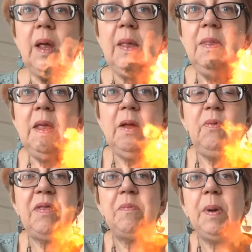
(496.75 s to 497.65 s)
In the
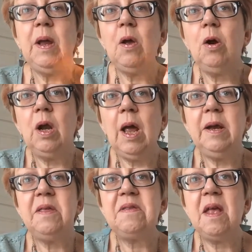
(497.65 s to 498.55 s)
recipe
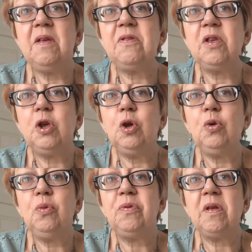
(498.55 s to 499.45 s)
online it says
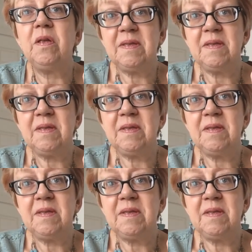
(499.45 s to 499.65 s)
use